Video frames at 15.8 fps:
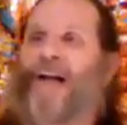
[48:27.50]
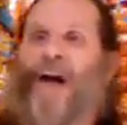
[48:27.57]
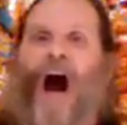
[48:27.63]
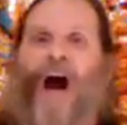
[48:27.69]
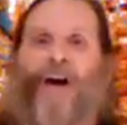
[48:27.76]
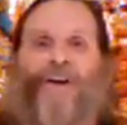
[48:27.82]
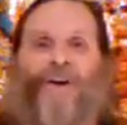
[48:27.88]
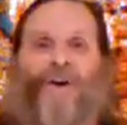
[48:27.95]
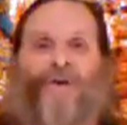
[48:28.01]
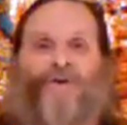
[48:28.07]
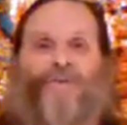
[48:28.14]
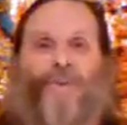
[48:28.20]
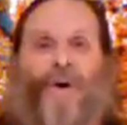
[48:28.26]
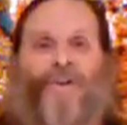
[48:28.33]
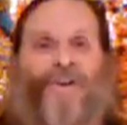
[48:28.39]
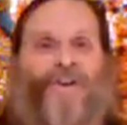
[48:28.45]
your heart knows
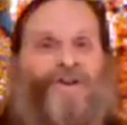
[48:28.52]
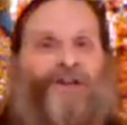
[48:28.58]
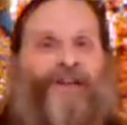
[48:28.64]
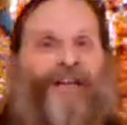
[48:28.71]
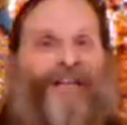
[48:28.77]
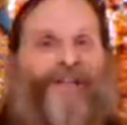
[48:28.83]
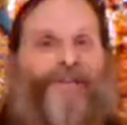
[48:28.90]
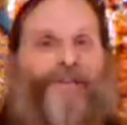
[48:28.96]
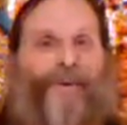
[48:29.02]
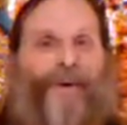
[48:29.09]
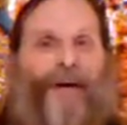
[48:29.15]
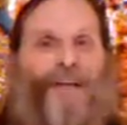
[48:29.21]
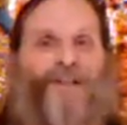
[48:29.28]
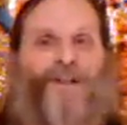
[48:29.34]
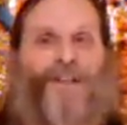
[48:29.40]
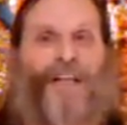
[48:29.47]
where there's an inspiration